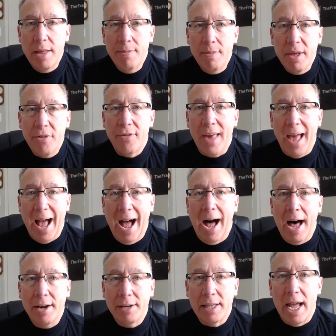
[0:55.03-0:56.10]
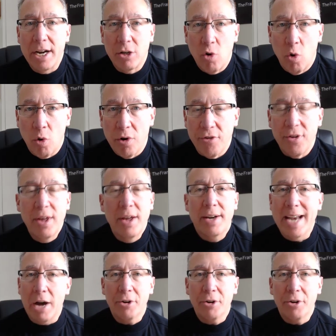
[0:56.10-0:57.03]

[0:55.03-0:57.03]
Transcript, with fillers: in this online course.